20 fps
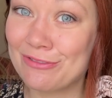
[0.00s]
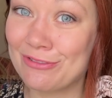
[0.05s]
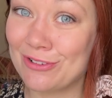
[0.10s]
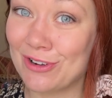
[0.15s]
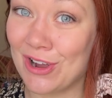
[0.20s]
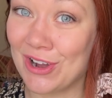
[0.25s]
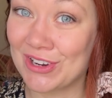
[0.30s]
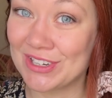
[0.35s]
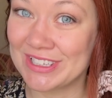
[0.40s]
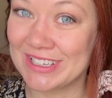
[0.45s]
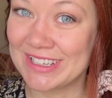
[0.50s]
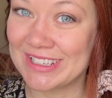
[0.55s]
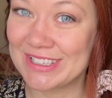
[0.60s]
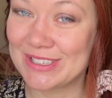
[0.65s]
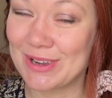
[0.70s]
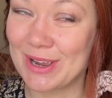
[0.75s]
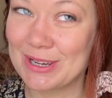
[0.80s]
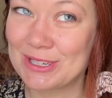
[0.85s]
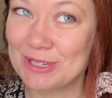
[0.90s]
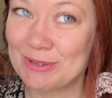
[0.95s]
frogged it.
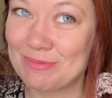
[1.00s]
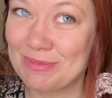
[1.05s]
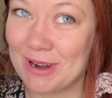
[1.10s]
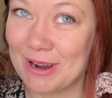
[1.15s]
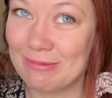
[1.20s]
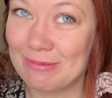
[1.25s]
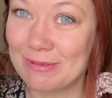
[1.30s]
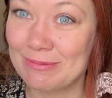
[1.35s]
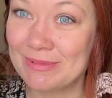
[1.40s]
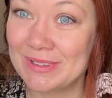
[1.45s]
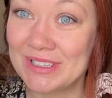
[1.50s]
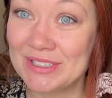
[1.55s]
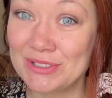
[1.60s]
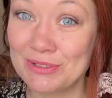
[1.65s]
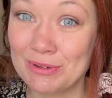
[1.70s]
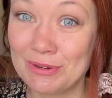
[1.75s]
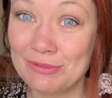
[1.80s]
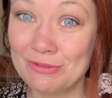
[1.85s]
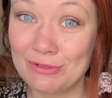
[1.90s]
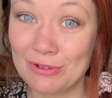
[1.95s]
So I should probably
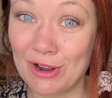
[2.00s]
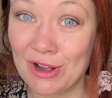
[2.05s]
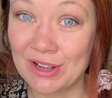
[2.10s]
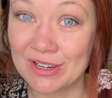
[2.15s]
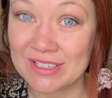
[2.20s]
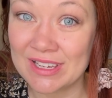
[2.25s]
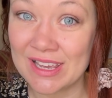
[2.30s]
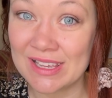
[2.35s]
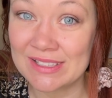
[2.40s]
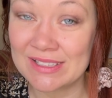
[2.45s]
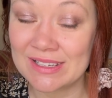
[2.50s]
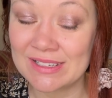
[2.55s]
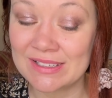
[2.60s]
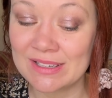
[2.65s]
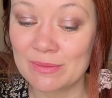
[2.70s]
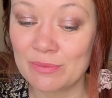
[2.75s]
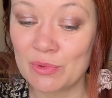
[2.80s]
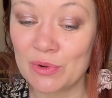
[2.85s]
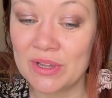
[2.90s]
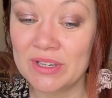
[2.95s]
do a frog test at
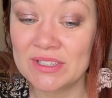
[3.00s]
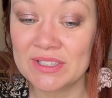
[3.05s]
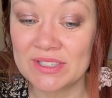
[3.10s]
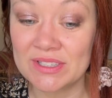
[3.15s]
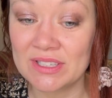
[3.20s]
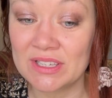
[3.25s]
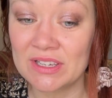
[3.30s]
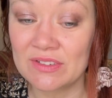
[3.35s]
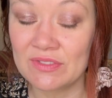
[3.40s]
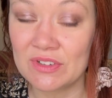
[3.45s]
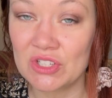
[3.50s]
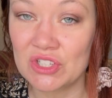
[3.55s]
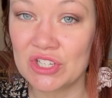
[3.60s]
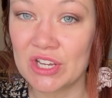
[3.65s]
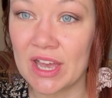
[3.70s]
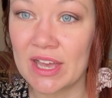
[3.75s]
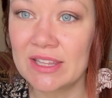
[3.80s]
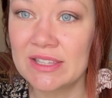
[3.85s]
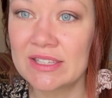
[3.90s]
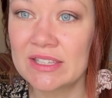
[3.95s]
some point to see if it
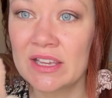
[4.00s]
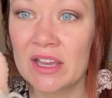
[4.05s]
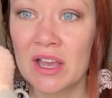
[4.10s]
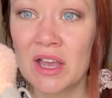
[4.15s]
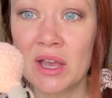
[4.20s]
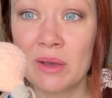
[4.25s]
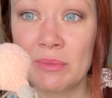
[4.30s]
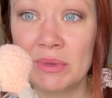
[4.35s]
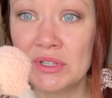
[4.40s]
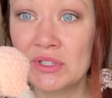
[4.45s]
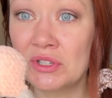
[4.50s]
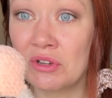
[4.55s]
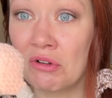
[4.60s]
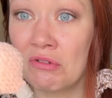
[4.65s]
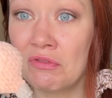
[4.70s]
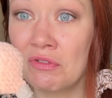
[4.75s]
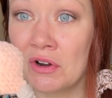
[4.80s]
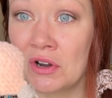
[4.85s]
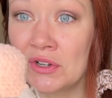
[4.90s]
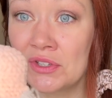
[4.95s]
sheds. But
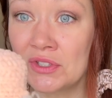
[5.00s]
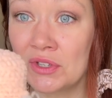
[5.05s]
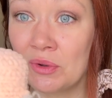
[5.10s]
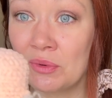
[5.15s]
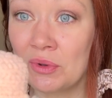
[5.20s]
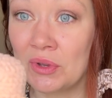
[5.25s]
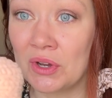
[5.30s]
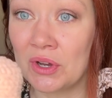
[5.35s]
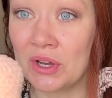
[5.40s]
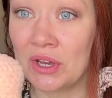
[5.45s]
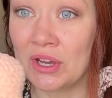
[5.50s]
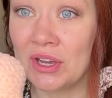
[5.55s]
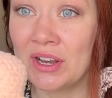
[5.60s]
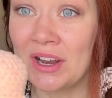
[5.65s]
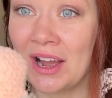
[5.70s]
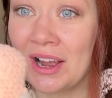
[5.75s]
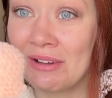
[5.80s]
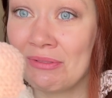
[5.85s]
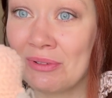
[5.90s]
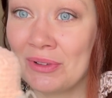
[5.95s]
so far, so good.
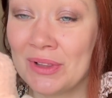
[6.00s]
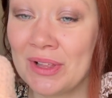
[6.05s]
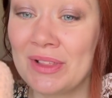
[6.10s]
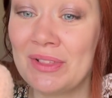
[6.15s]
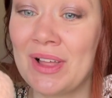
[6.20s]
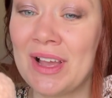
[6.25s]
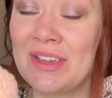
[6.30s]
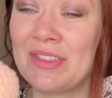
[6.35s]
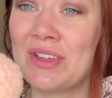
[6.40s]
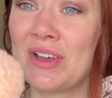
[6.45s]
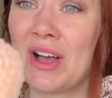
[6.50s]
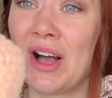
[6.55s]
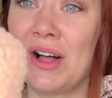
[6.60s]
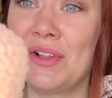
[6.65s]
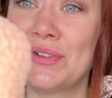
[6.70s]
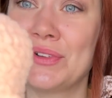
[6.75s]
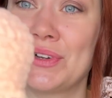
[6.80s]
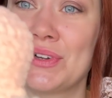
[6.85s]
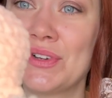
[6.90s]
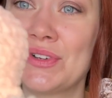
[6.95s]
I really like the
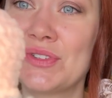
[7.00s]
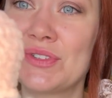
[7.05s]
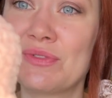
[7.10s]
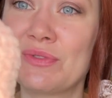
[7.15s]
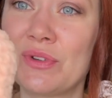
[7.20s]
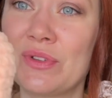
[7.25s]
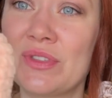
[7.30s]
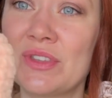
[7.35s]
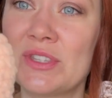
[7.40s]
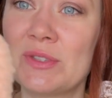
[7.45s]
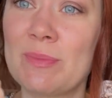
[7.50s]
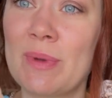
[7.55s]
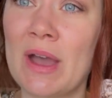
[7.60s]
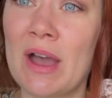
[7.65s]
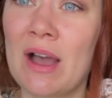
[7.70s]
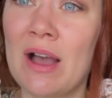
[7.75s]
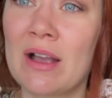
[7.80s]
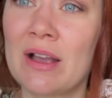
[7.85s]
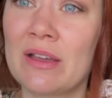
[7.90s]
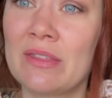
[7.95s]
colors for this
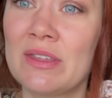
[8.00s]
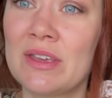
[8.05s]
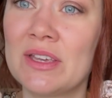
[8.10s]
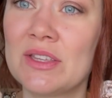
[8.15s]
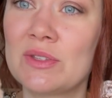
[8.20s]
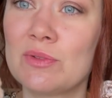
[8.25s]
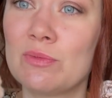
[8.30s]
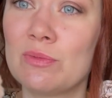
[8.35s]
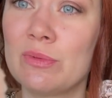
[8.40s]
pack. I think it's